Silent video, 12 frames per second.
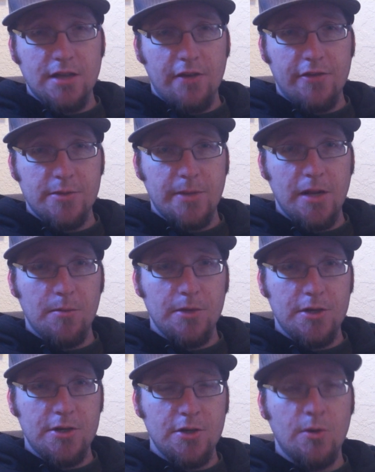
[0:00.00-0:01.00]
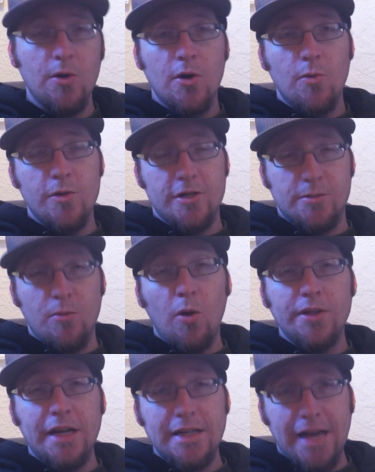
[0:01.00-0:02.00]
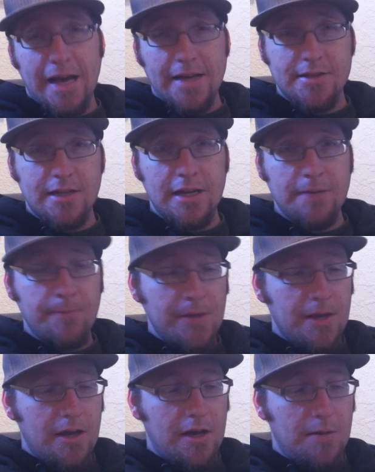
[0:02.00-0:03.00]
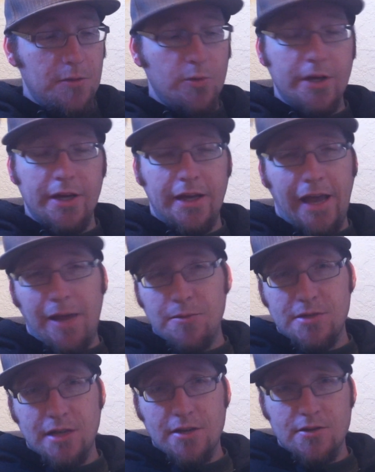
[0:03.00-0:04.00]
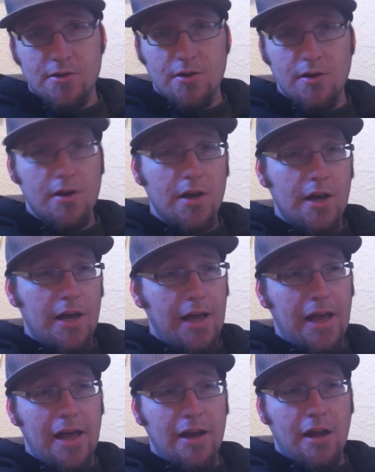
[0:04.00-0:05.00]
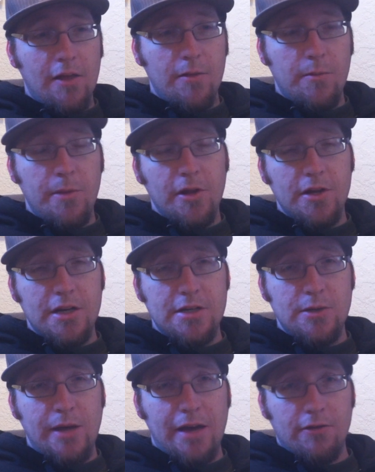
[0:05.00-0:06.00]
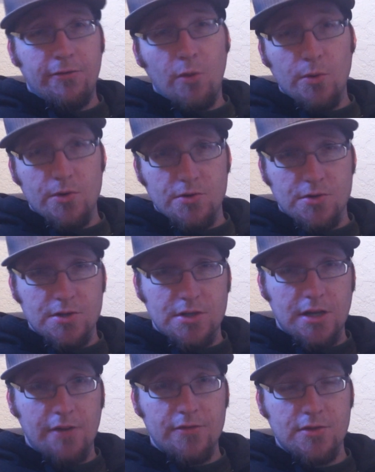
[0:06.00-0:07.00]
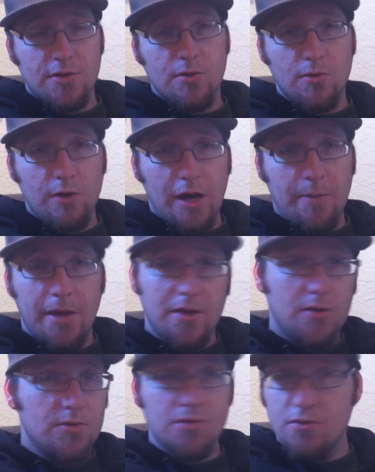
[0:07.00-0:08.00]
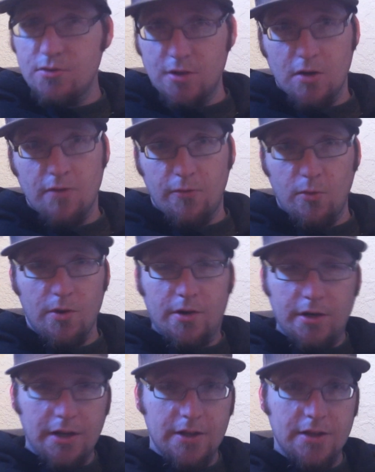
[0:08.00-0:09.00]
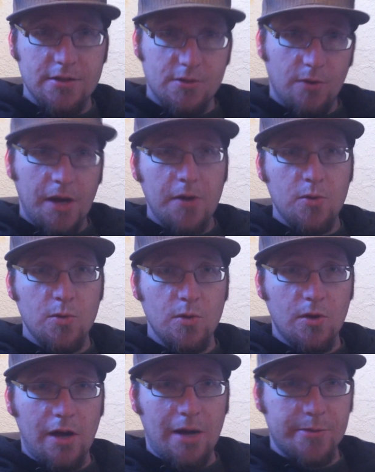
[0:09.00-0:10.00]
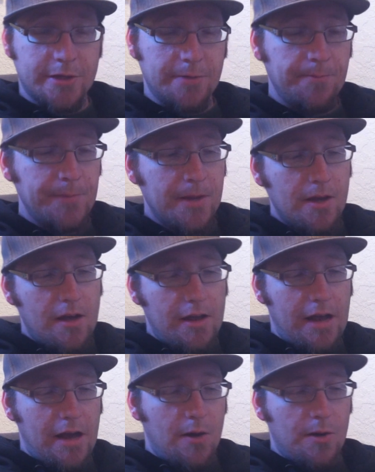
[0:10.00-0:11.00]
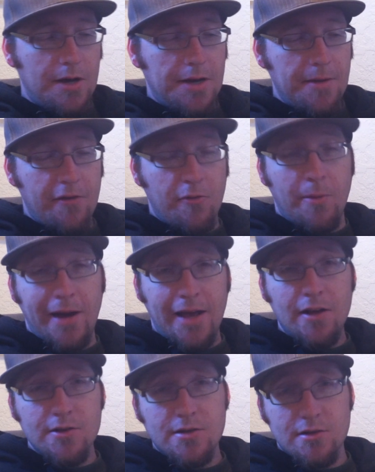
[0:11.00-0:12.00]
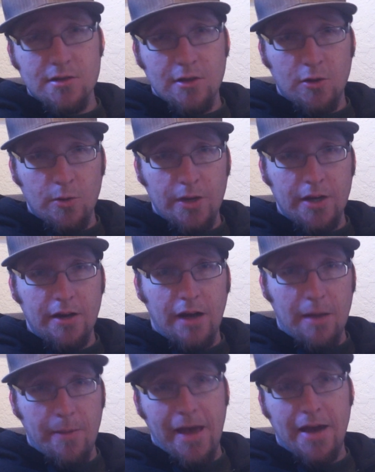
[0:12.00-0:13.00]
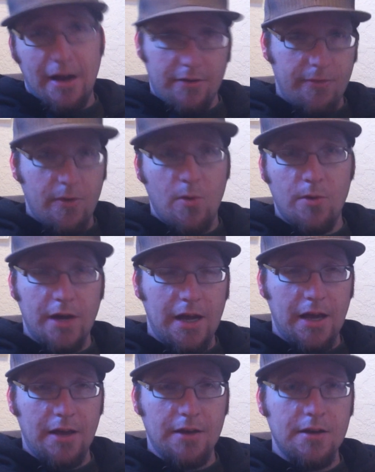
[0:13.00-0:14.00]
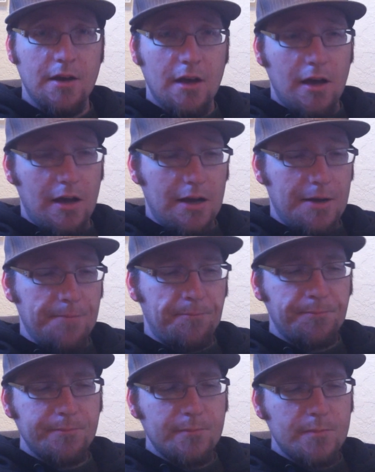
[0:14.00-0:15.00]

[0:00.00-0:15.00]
and stuff has been able to do, which is multitasking. You'll get Game Center and the ability to add folders and stuff. So iPad users, go for it, get this great, cool little option. Now, everybody else, including iPad, iPhone, and I